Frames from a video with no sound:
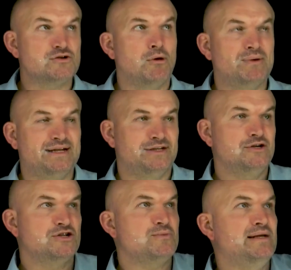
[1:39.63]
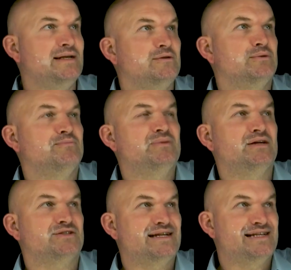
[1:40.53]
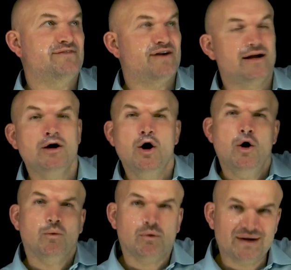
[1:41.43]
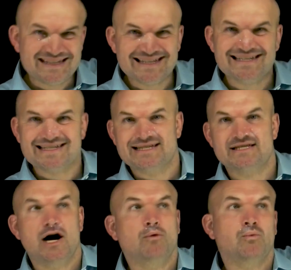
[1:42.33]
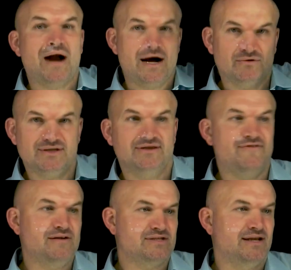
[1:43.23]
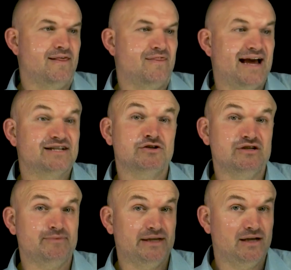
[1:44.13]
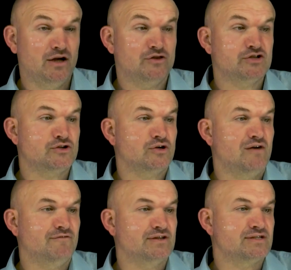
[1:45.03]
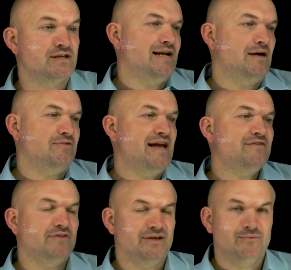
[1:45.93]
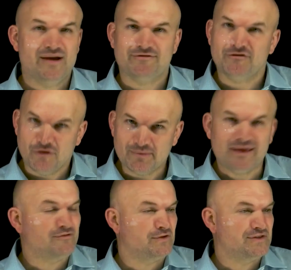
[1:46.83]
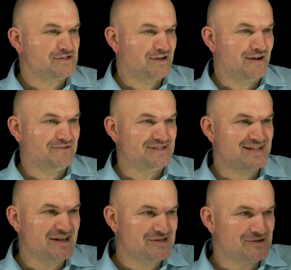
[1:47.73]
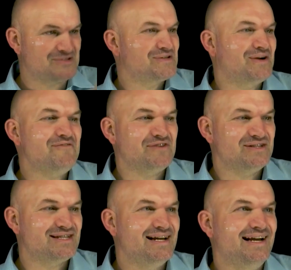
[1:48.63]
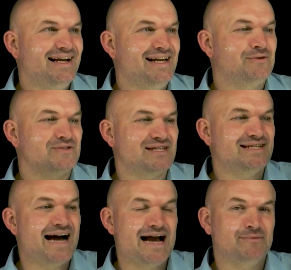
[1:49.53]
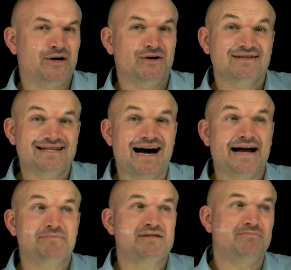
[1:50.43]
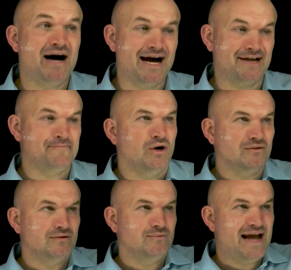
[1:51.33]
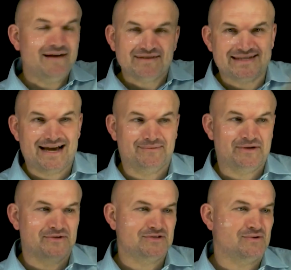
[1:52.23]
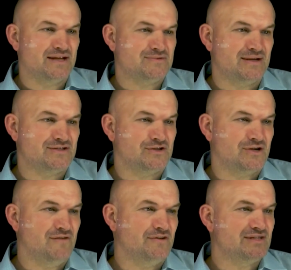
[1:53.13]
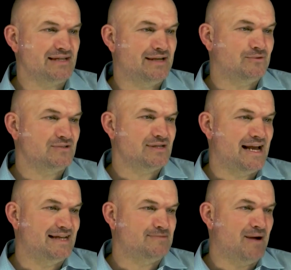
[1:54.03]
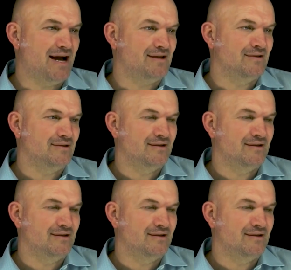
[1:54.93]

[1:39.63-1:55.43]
So what we need to do is we need to be able to identify what is the distance around the fountain. That is going to be the circumference. Now, thankfully, we have a formula for the circumference. The circumference equals the diameter times pi. Well, we have the diameter. So guess what? Circumference equals 8 pi.